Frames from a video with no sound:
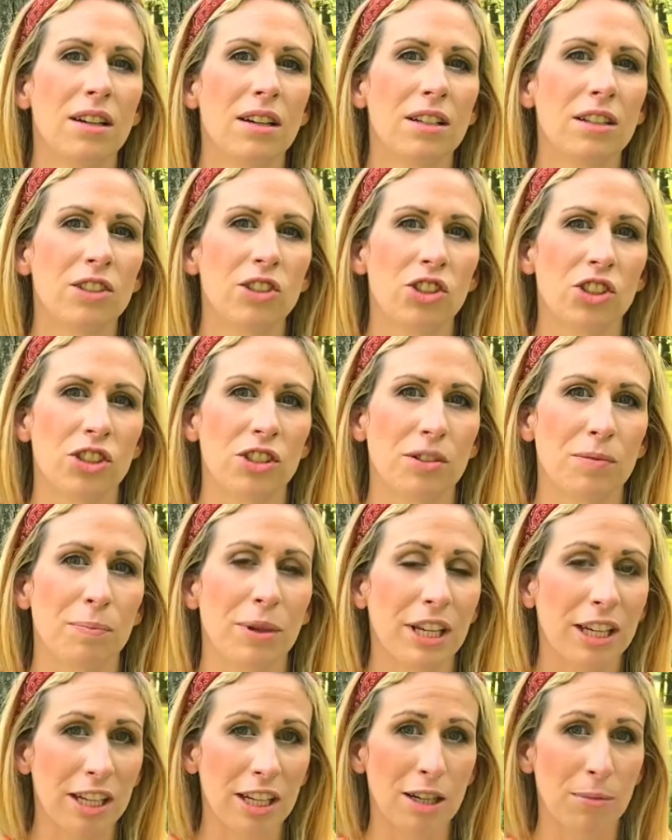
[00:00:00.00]
just
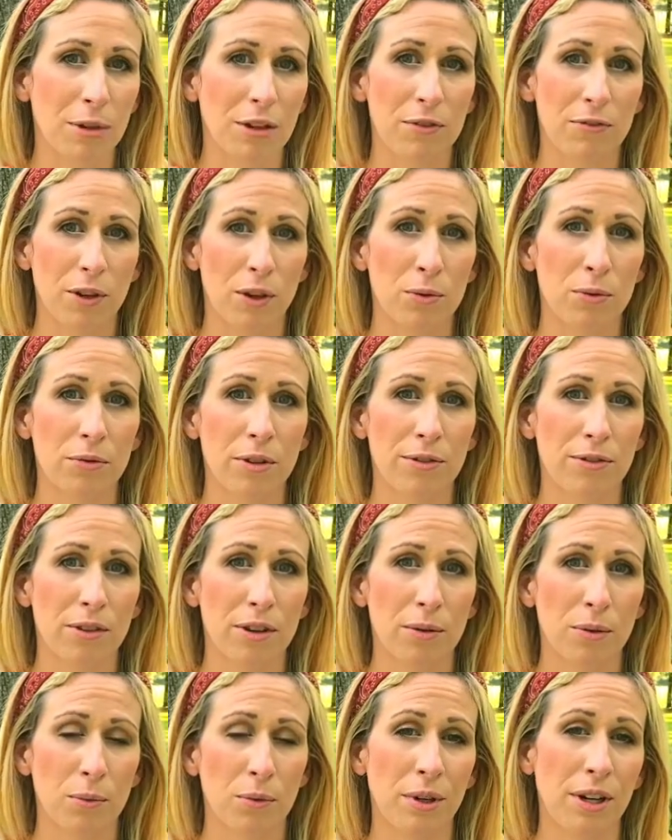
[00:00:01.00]
picking up my phone
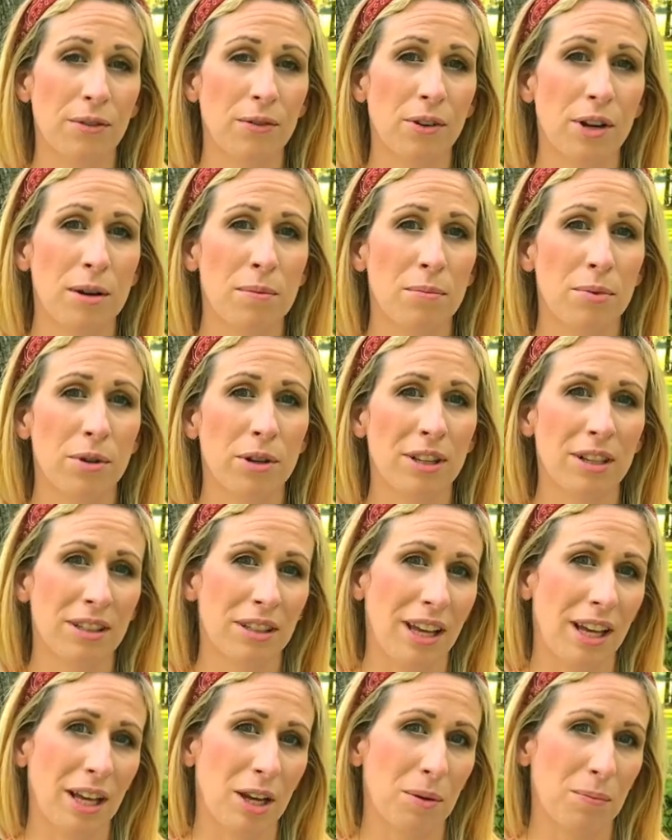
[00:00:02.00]
whenever, whenever I'm bored and
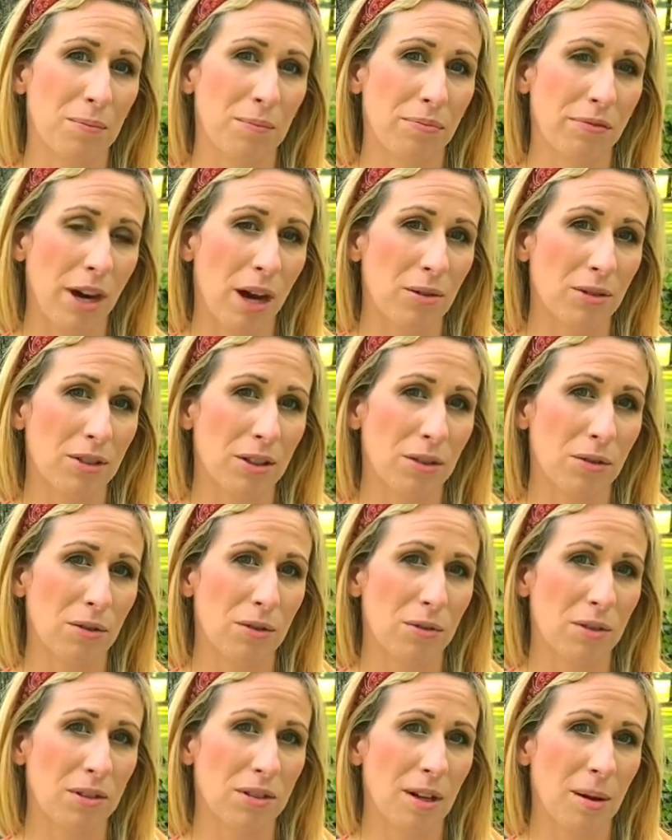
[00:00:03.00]
like browsing
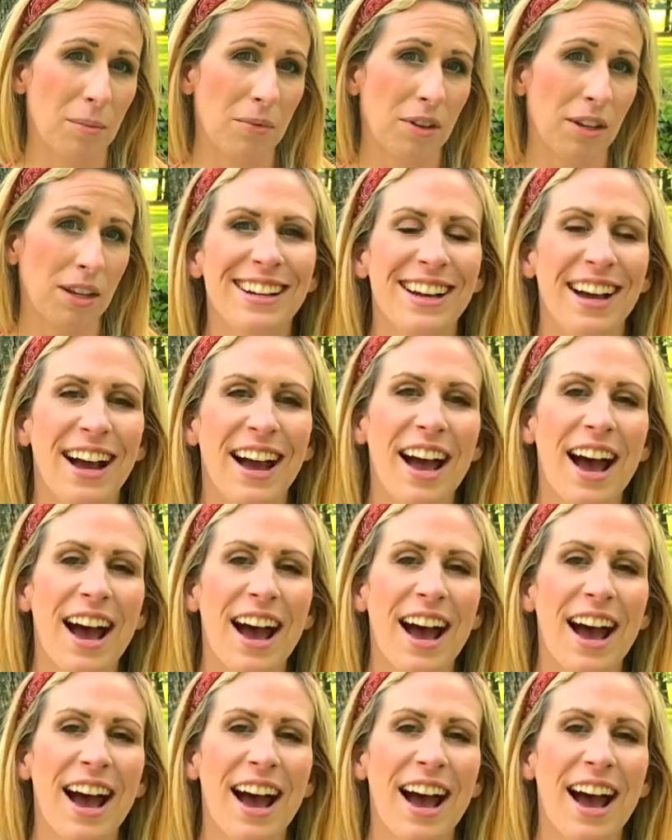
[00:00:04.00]
through something.